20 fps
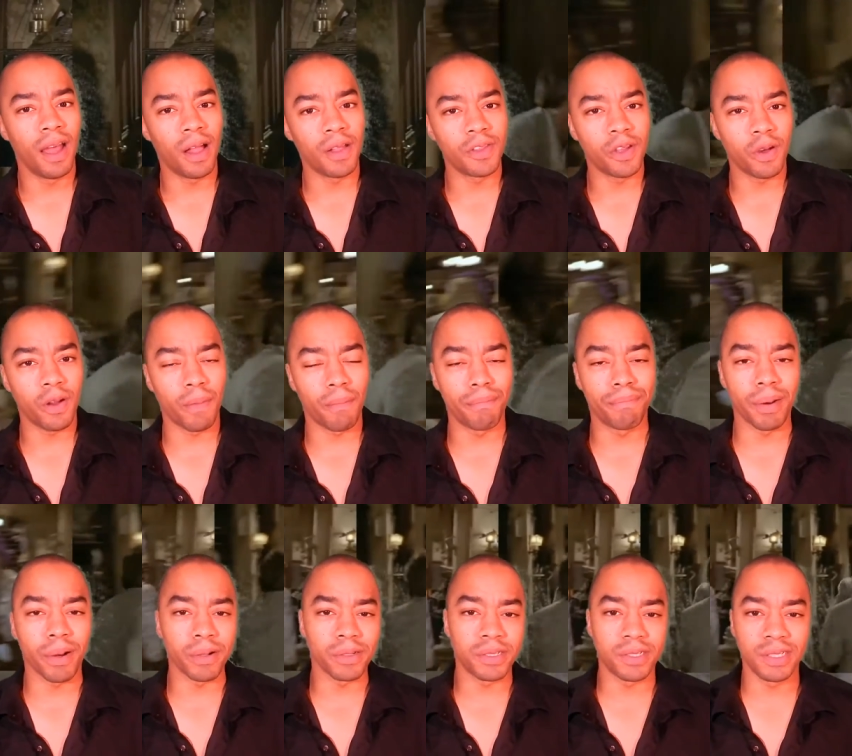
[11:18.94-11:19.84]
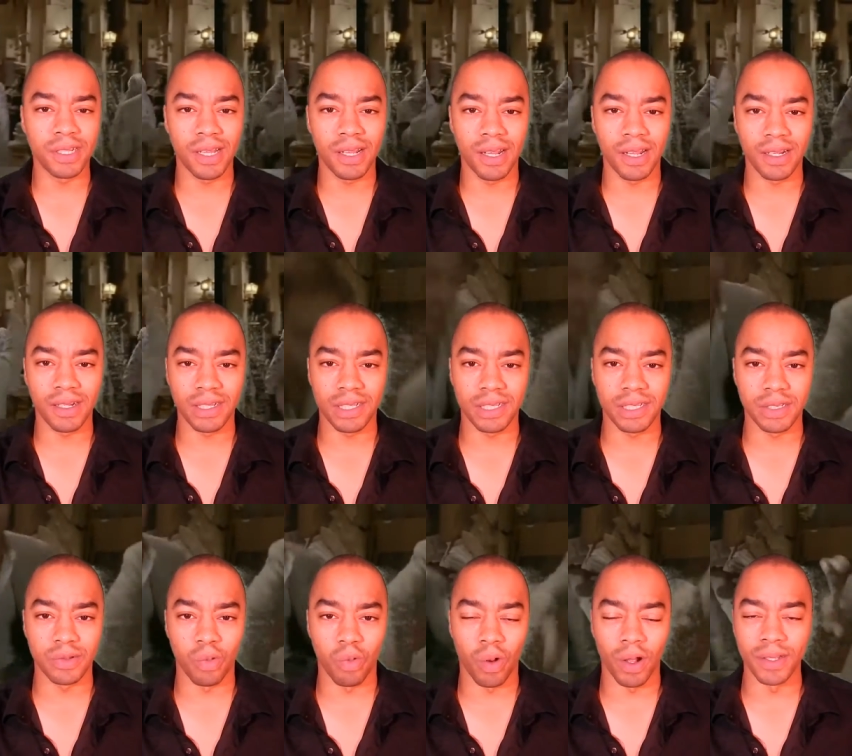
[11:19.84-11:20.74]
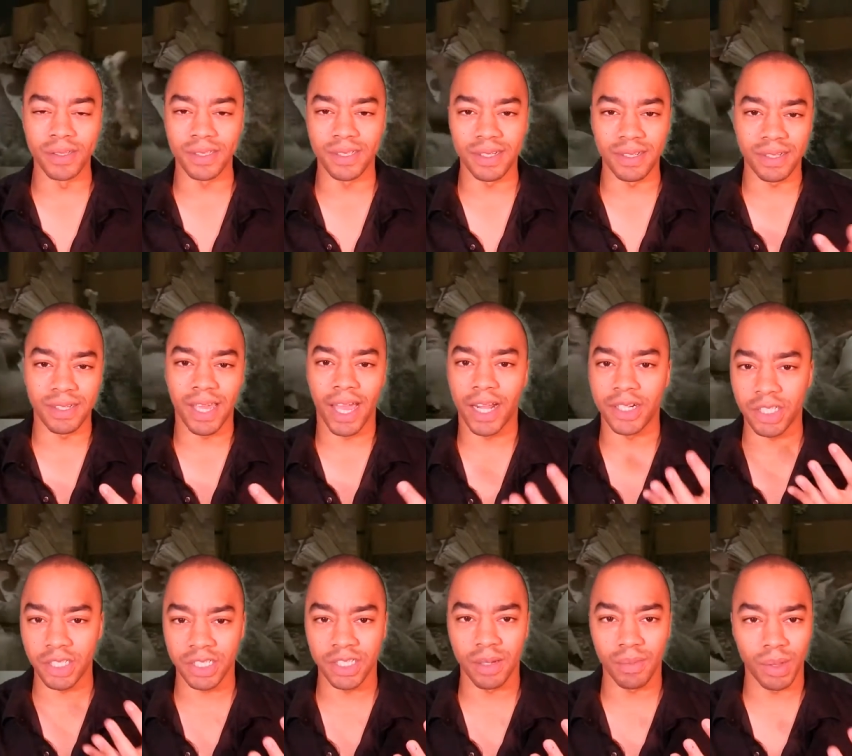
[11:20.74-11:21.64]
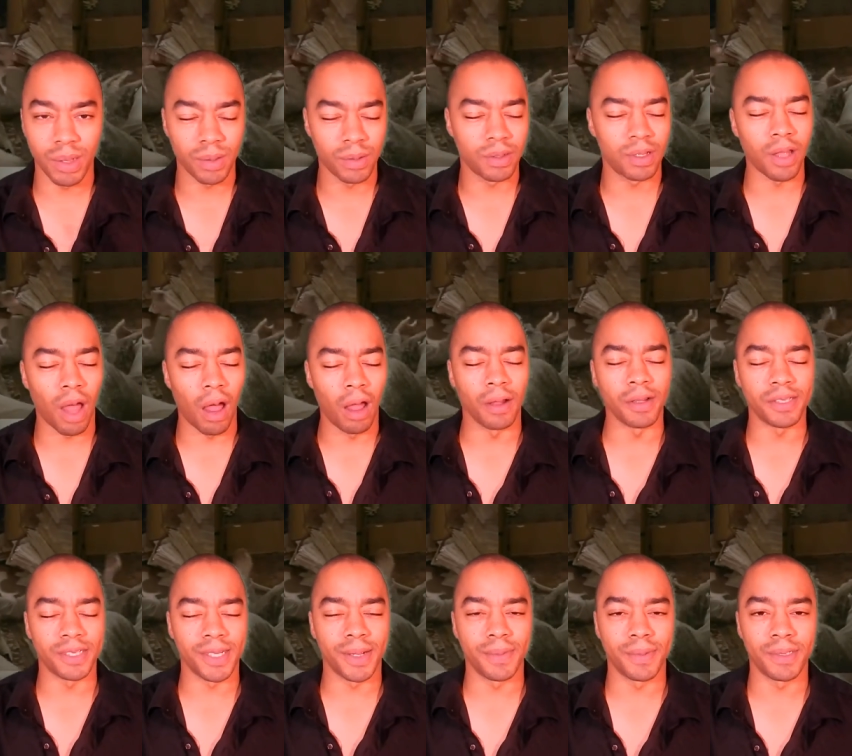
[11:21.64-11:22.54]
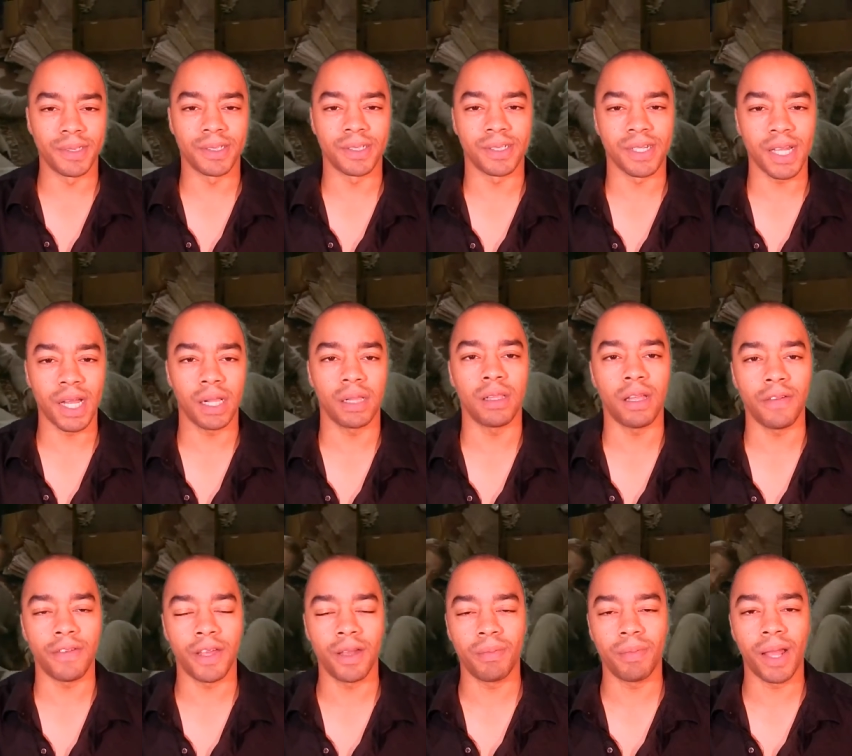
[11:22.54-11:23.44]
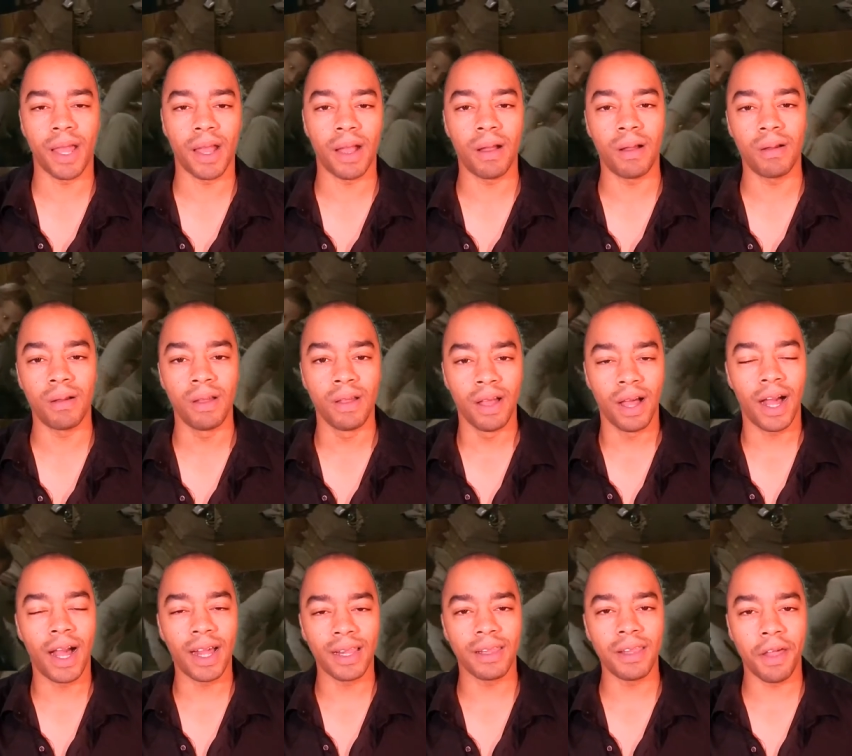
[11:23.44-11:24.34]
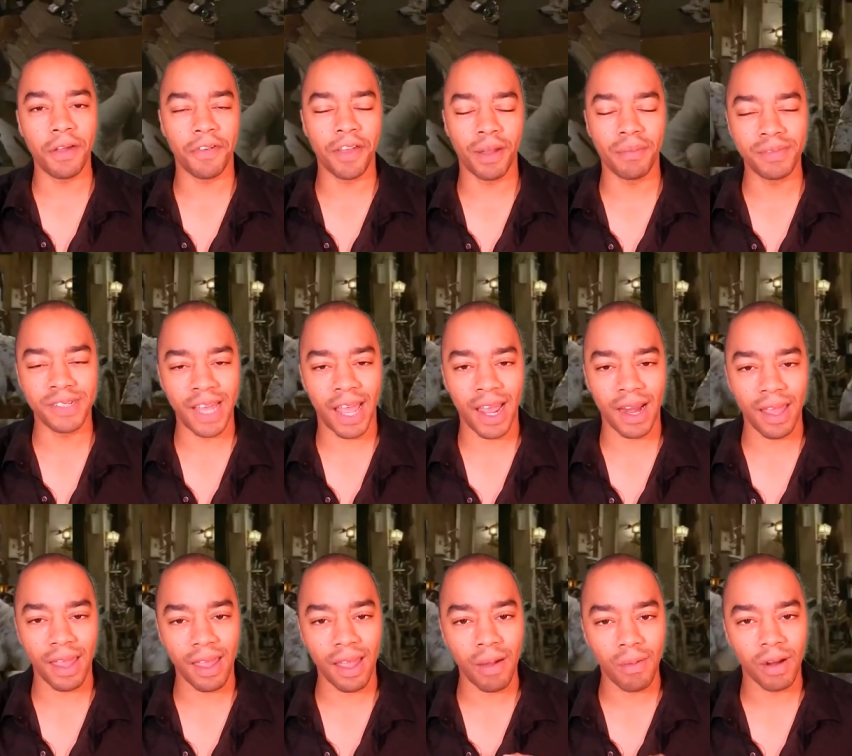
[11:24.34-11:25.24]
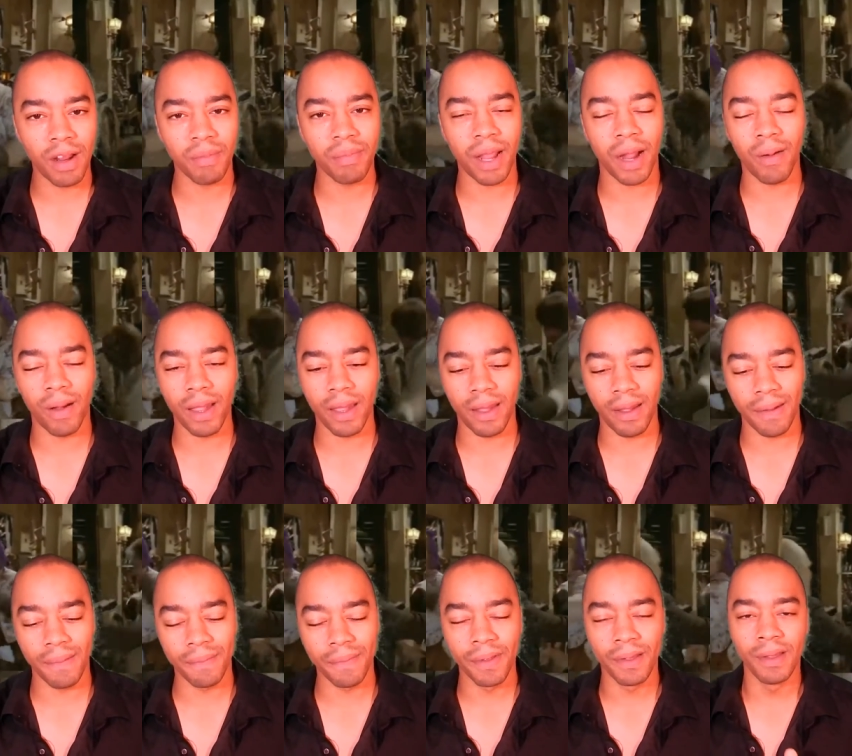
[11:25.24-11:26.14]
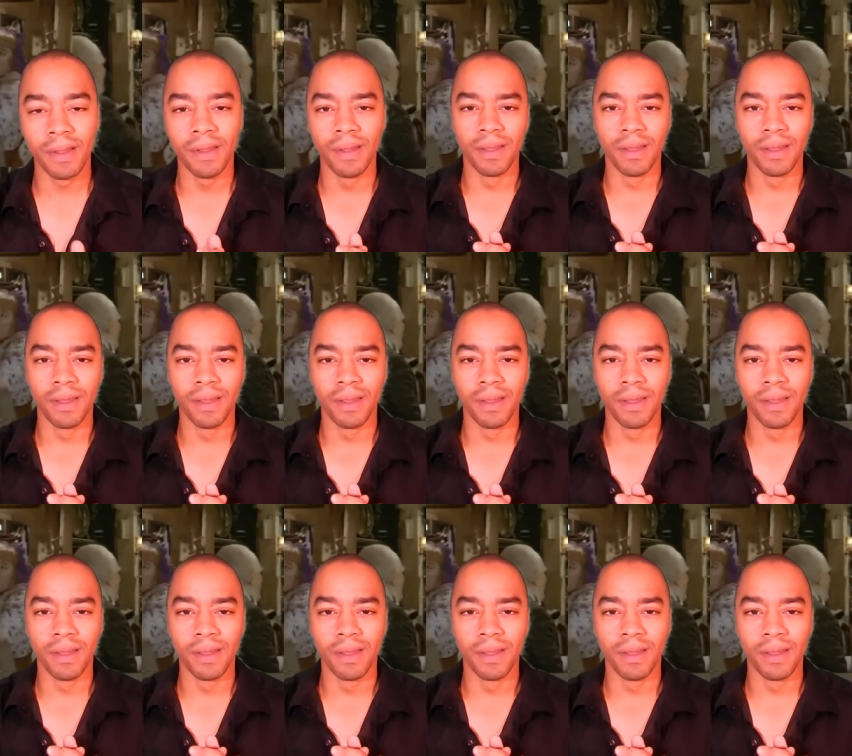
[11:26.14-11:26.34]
Eldona bursts in and runs and catches him and hugs him and just like, "I love him now. I love him, Daddy. I want to marry him."